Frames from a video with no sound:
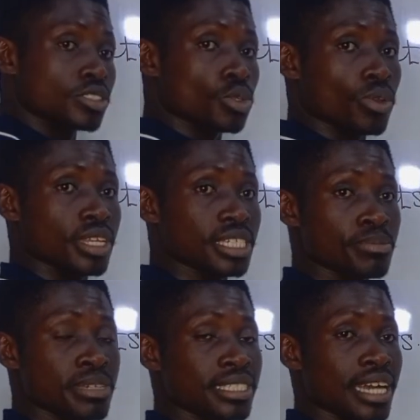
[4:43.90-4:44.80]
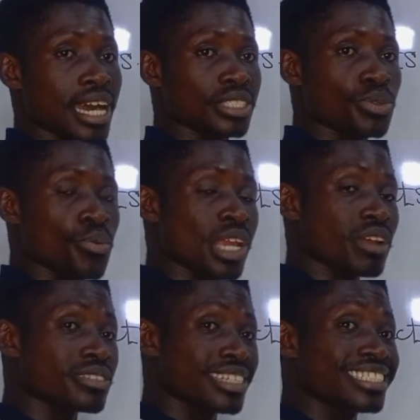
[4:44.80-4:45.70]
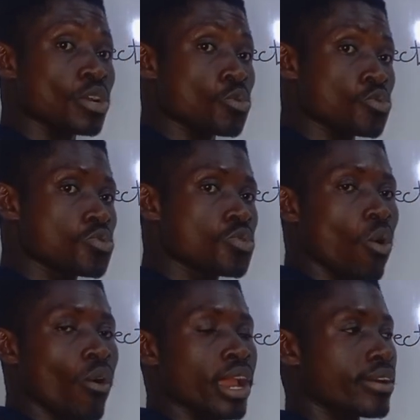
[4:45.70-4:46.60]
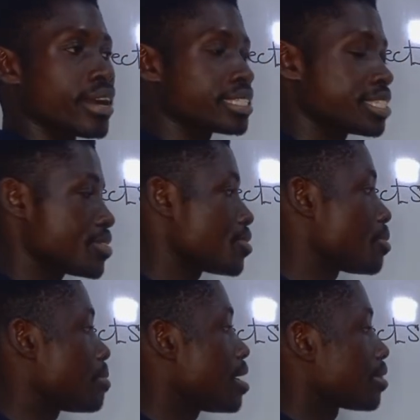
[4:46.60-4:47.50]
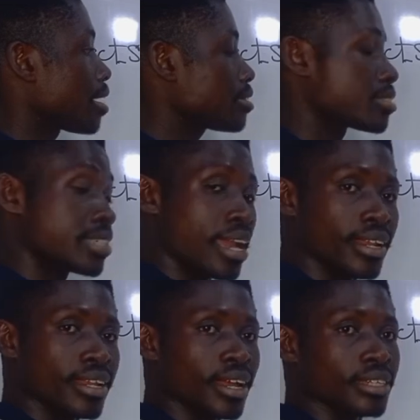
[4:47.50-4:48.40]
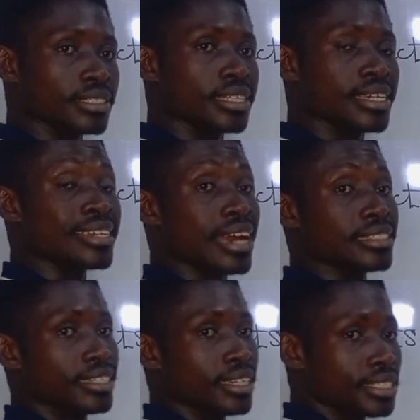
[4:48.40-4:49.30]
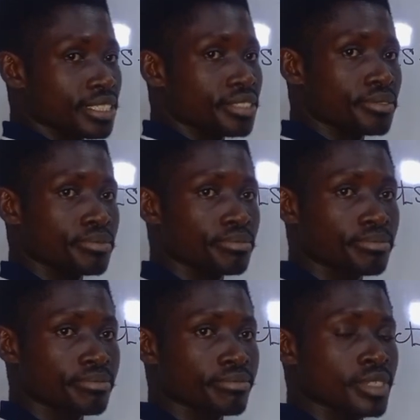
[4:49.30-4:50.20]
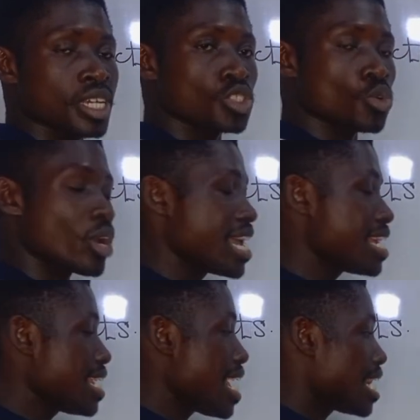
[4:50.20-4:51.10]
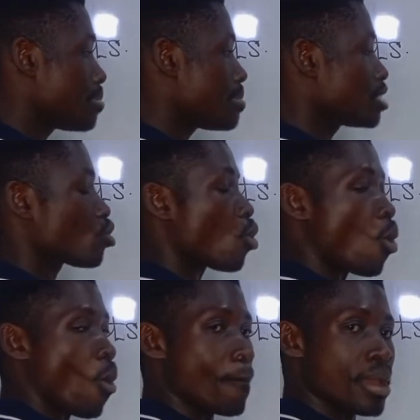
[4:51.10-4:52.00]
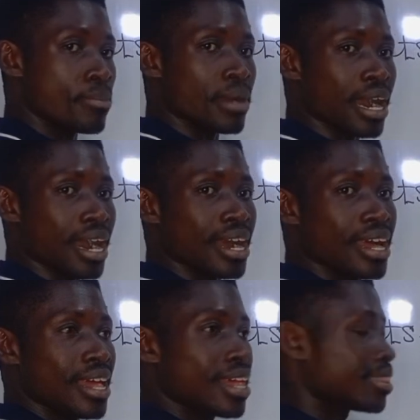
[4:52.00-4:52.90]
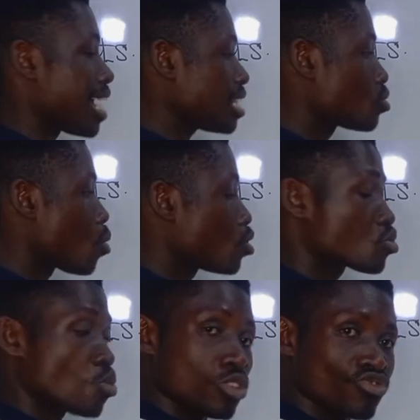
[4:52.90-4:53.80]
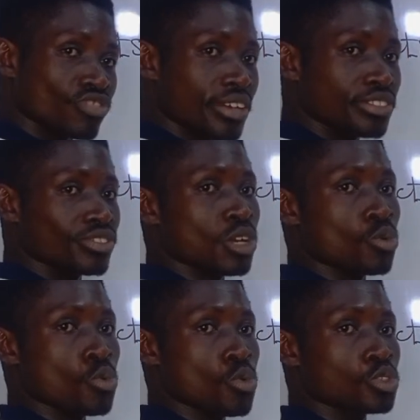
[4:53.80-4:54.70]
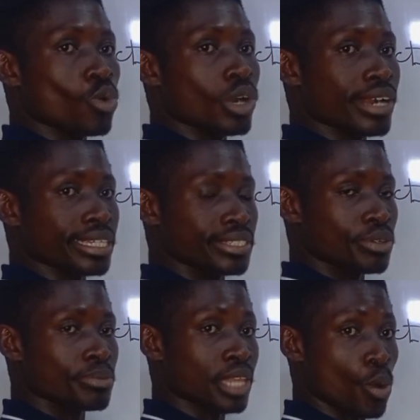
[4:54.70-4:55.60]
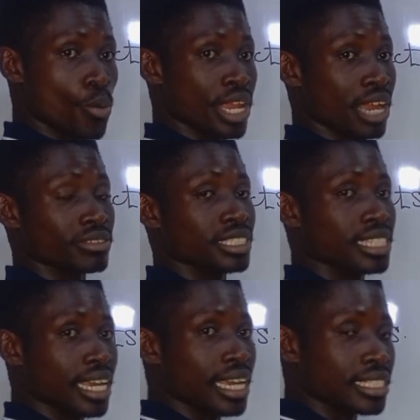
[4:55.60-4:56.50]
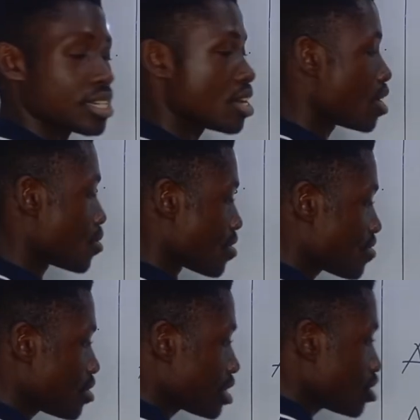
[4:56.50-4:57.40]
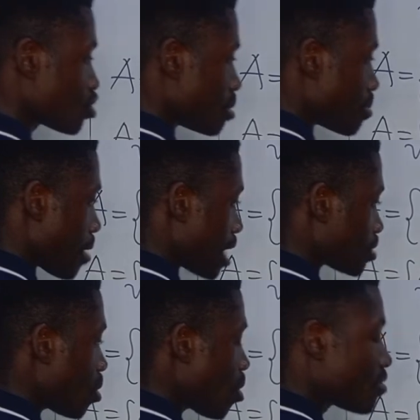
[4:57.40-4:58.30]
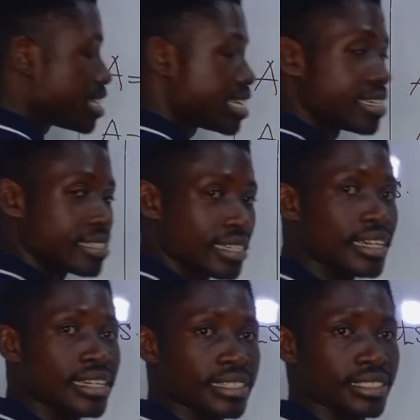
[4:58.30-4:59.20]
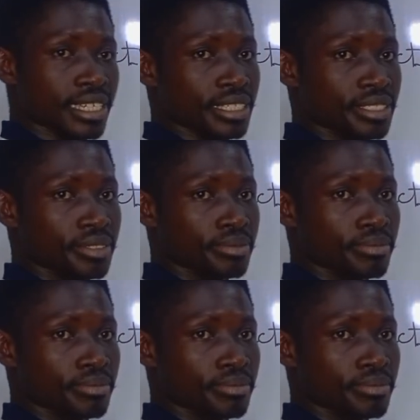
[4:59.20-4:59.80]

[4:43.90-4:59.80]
So this means that we have set a rule or a criterion that is guiding us in our selection. So any element or member that goes contrary to the rules or criterion that we have set refuses to be part of this set.